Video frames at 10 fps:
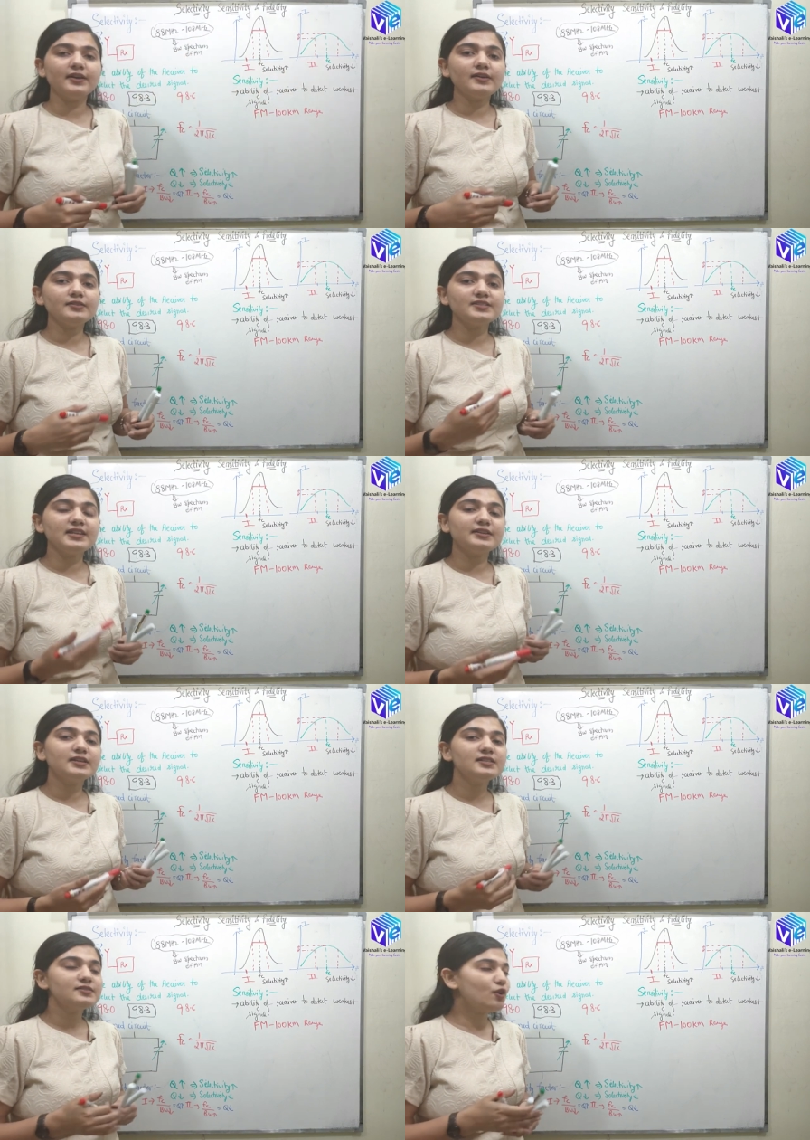the
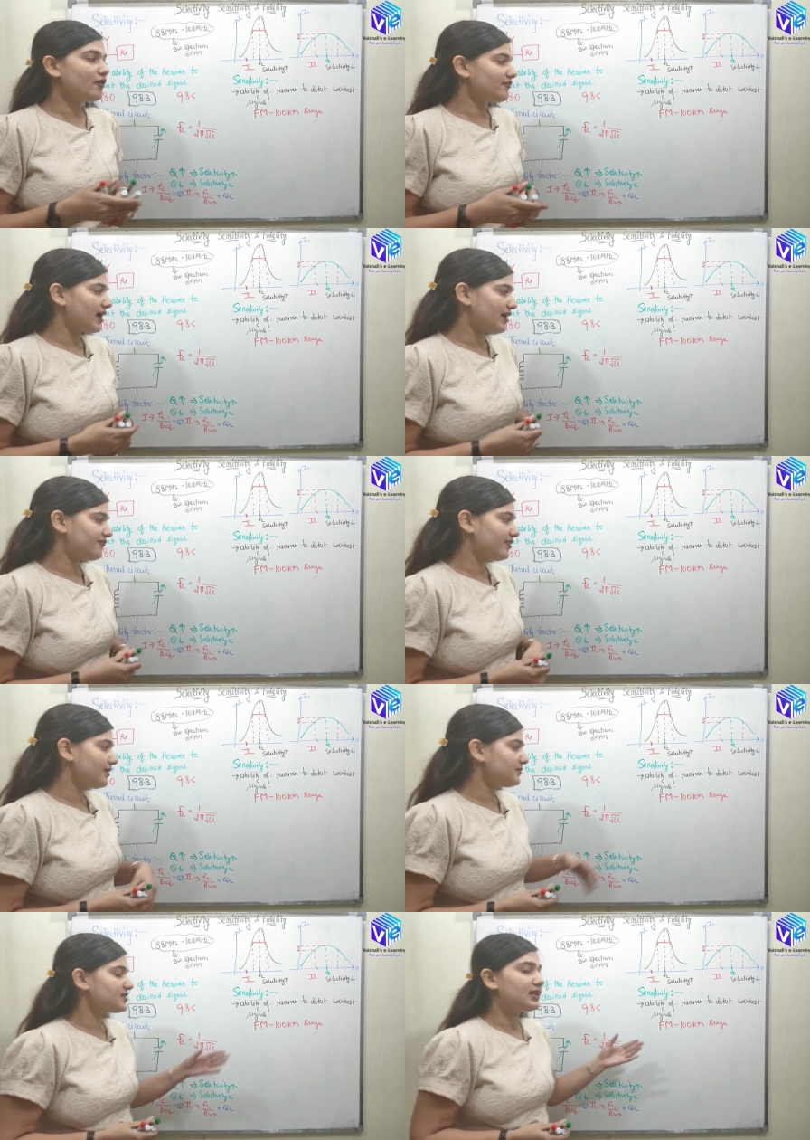signals of
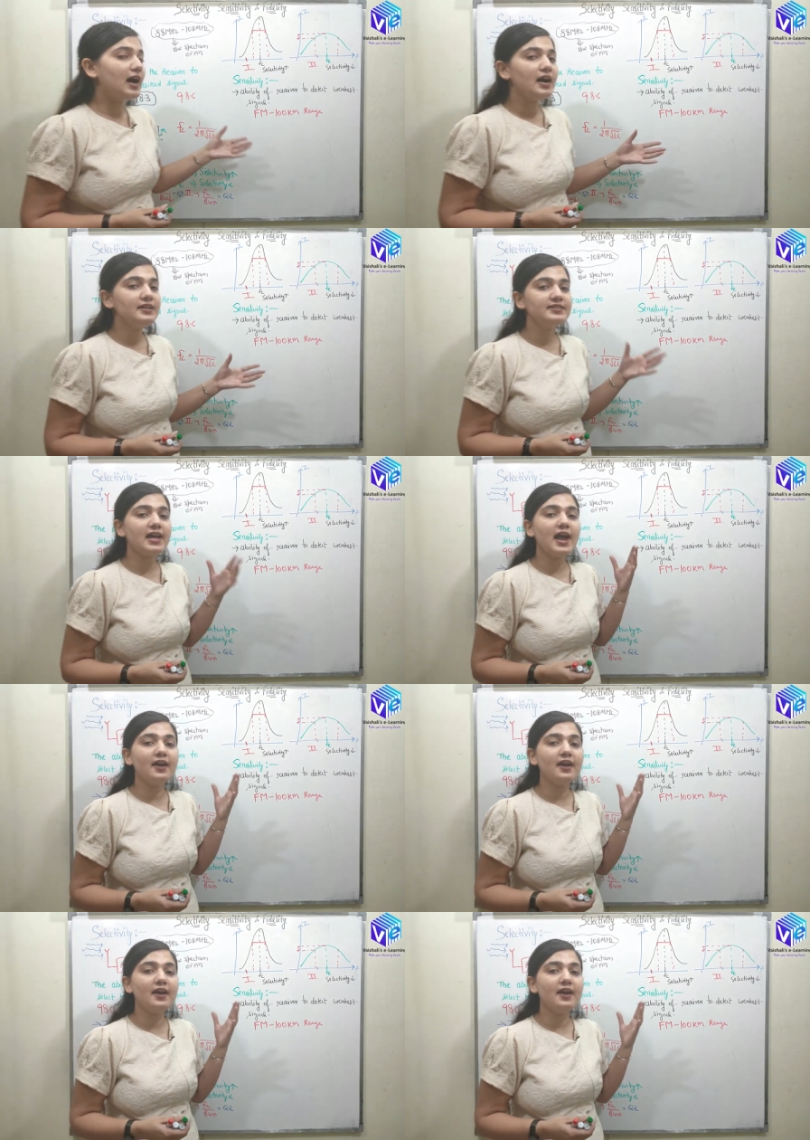FM starts